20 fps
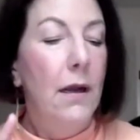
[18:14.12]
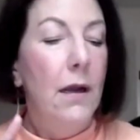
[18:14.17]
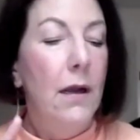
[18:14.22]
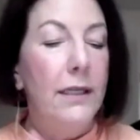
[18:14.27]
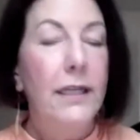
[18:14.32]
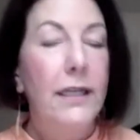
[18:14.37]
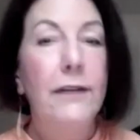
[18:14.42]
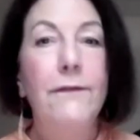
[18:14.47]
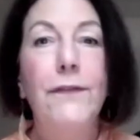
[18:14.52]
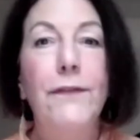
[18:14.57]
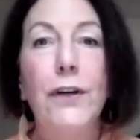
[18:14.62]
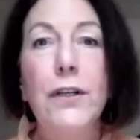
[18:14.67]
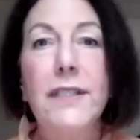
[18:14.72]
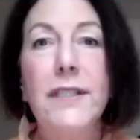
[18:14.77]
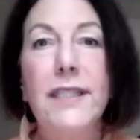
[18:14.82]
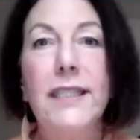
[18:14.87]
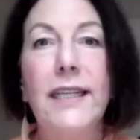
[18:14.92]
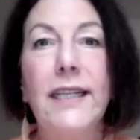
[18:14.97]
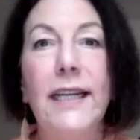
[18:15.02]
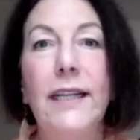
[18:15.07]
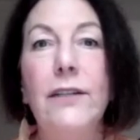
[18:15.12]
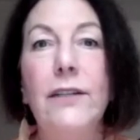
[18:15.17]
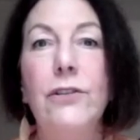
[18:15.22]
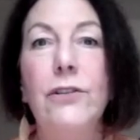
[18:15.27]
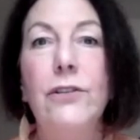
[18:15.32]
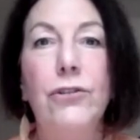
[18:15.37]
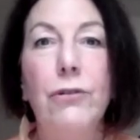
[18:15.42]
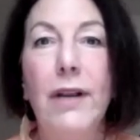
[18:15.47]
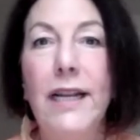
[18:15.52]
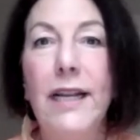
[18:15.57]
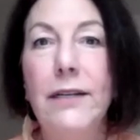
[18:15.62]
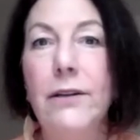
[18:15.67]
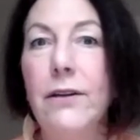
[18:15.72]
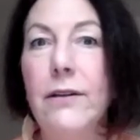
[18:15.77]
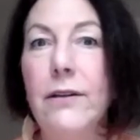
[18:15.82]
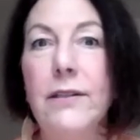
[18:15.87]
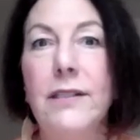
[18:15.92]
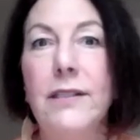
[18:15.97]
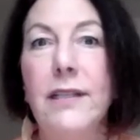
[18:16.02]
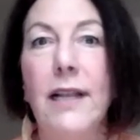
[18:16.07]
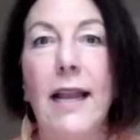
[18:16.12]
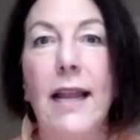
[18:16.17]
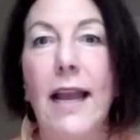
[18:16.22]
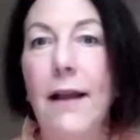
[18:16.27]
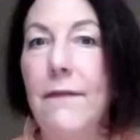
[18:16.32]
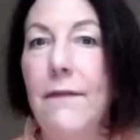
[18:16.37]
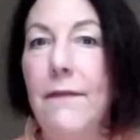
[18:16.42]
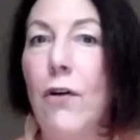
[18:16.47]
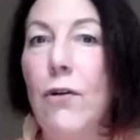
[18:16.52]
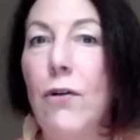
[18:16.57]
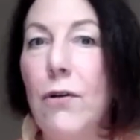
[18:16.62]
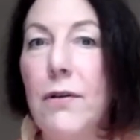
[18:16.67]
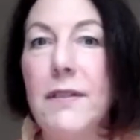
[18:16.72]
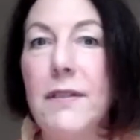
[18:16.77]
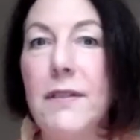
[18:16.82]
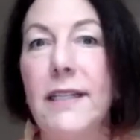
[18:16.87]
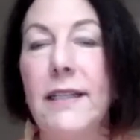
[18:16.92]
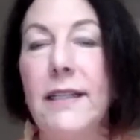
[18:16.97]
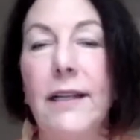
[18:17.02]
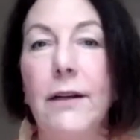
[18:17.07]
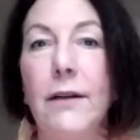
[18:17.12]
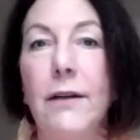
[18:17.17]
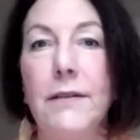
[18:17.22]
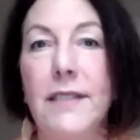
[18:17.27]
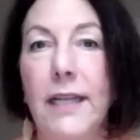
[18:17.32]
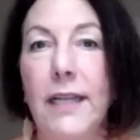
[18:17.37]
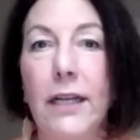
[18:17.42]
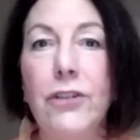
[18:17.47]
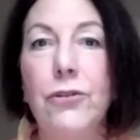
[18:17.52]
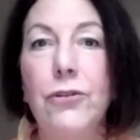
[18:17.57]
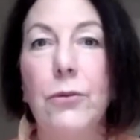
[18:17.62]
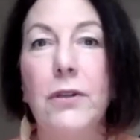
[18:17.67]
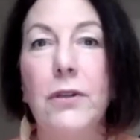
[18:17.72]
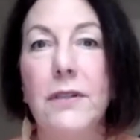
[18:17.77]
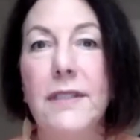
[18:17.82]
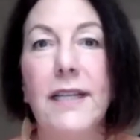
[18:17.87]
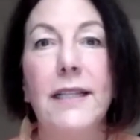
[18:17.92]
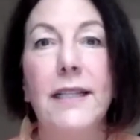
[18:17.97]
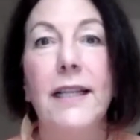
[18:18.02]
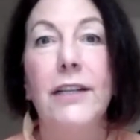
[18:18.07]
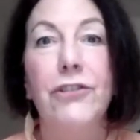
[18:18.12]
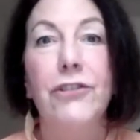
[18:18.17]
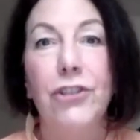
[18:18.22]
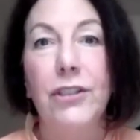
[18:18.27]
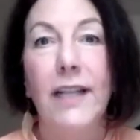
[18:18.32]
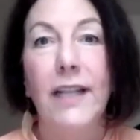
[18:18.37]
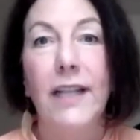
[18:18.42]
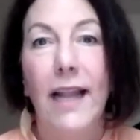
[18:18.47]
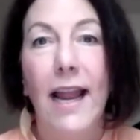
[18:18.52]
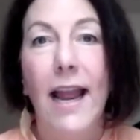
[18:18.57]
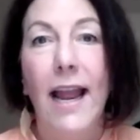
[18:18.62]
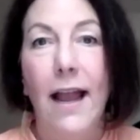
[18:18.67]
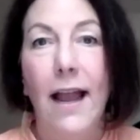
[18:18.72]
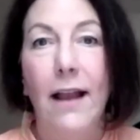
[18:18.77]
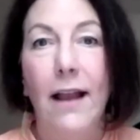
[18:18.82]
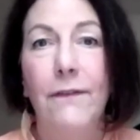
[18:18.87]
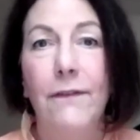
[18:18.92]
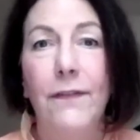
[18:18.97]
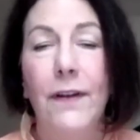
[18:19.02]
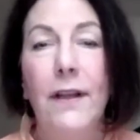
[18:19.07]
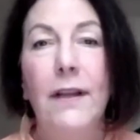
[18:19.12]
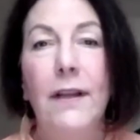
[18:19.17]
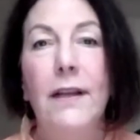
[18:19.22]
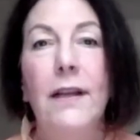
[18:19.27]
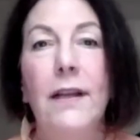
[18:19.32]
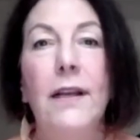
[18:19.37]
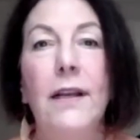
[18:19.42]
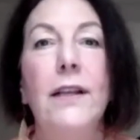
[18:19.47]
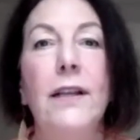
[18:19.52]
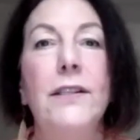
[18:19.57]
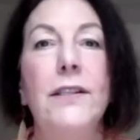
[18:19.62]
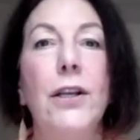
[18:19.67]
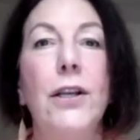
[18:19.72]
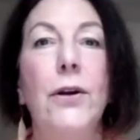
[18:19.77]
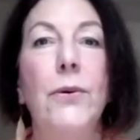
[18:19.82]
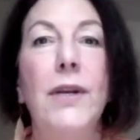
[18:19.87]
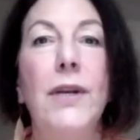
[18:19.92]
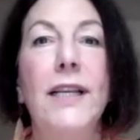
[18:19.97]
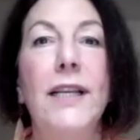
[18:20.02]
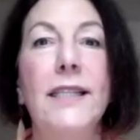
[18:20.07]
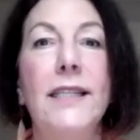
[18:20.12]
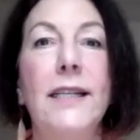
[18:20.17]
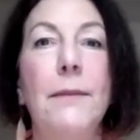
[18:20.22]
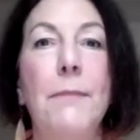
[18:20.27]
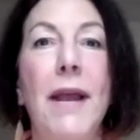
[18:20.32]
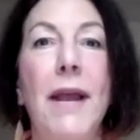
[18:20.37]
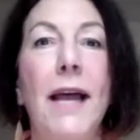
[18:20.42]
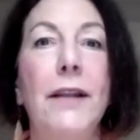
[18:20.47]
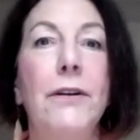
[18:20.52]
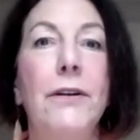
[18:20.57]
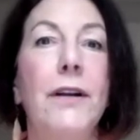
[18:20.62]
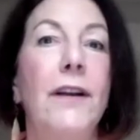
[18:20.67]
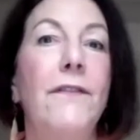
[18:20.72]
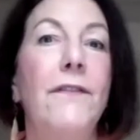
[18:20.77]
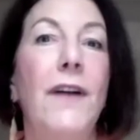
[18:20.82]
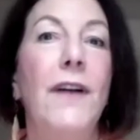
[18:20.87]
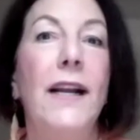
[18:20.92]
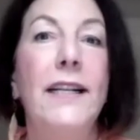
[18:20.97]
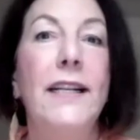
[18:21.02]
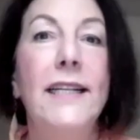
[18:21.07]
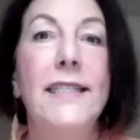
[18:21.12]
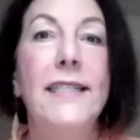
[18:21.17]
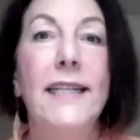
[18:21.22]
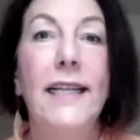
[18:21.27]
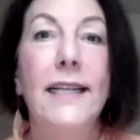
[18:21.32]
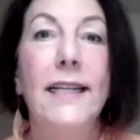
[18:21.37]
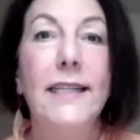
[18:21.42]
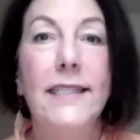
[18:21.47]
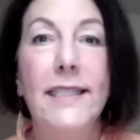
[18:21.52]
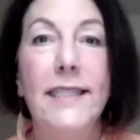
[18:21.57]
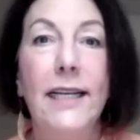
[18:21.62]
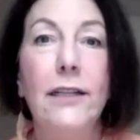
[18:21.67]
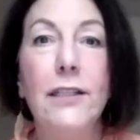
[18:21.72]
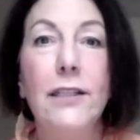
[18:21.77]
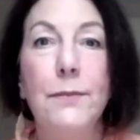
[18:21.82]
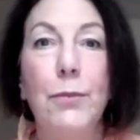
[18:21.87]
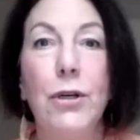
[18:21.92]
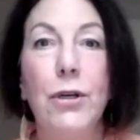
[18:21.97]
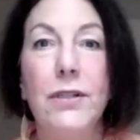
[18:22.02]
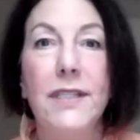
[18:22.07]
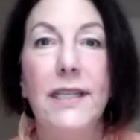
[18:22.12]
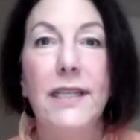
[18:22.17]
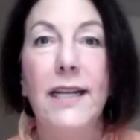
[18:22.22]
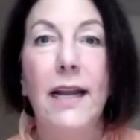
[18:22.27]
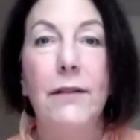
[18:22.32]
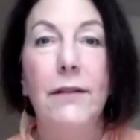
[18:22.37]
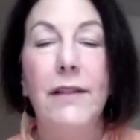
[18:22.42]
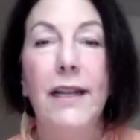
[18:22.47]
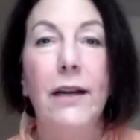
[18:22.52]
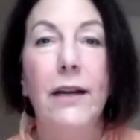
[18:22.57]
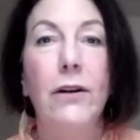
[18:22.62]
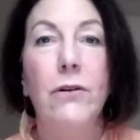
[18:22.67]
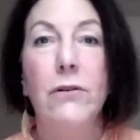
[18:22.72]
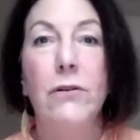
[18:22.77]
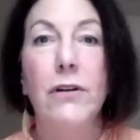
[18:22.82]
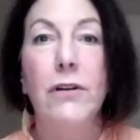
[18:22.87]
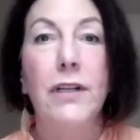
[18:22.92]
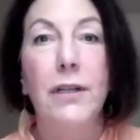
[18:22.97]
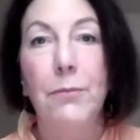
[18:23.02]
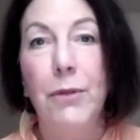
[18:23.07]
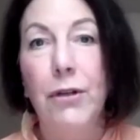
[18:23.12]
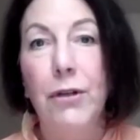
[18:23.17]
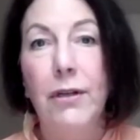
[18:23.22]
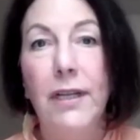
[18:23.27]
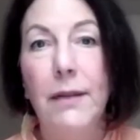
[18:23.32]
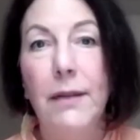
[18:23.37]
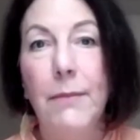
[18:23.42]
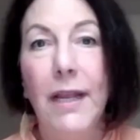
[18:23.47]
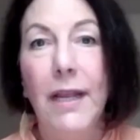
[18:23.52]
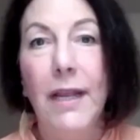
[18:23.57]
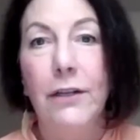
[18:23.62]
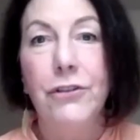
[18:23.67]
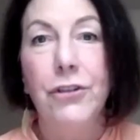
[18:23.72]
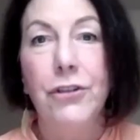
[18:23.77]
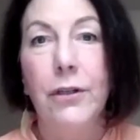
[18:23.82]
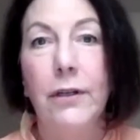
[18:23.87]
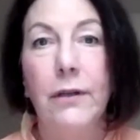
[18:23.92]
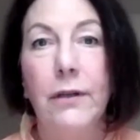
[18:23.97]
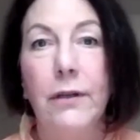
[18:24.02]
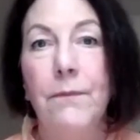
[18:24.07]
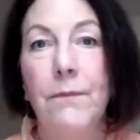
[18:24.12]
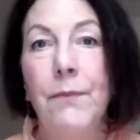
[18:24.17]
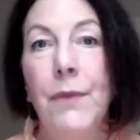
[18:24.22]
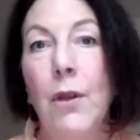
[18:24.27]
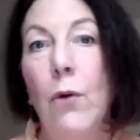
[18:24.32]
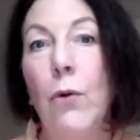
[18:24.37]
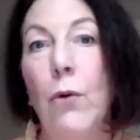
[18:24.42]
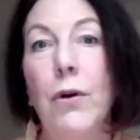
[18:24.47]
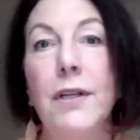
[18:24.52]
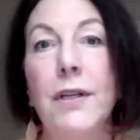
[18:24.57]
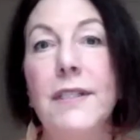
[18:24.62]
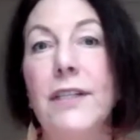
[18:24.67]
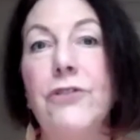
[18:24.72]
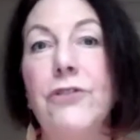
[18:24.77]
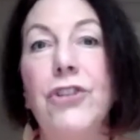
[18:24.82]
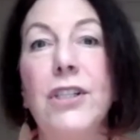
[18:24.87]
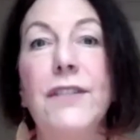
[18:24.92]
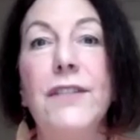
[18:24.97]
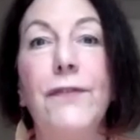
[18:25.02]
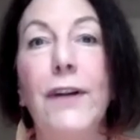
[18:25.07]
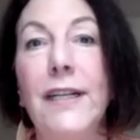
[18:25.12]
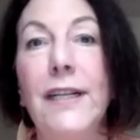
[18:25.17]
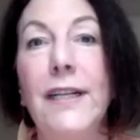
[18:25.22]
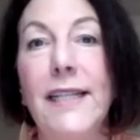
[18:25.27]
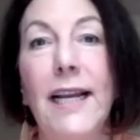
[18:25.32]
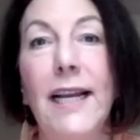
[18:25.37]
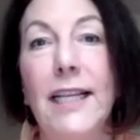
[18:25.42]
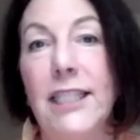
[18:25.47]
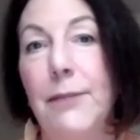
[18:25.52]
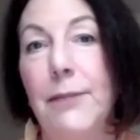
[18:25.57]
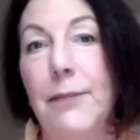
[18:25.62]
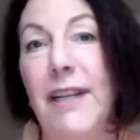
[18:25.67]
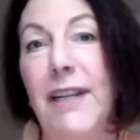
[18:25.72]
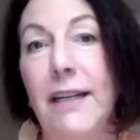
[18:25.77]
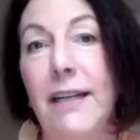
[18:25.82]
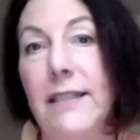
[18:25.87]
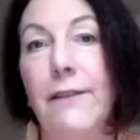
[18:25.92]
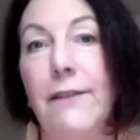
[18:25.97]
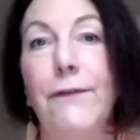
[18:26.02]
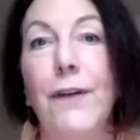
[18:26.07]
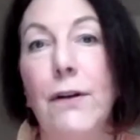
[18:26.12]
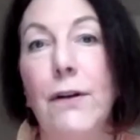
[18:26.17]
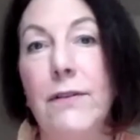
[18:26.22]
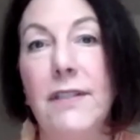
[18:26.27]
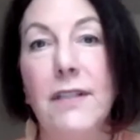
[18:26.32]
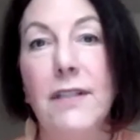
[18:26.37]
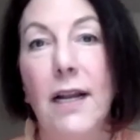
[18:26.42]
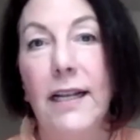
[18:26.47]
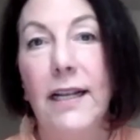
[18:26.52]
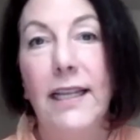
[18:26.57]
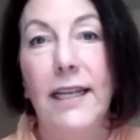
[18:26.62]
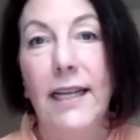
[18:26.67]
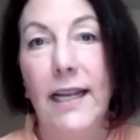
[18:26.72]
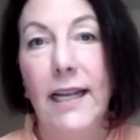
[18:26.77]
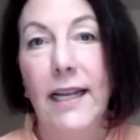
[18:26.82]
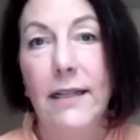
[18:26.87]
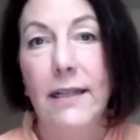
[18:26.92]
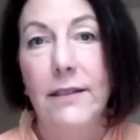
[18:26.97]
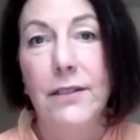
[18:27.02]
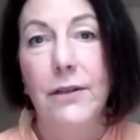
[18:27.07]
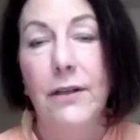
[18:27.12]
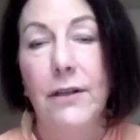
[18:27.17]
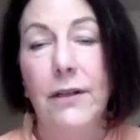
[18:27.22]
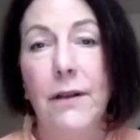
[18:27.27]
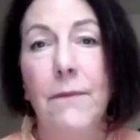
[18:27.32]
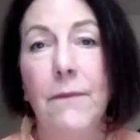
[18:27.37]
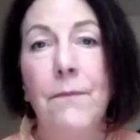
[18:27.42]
Conversely, trainers have holes in their schedules that they shouldn't have. So is it a matter of I need to get a salesperson out there or a community manager, or is it just front desk because the phone's not getting answered?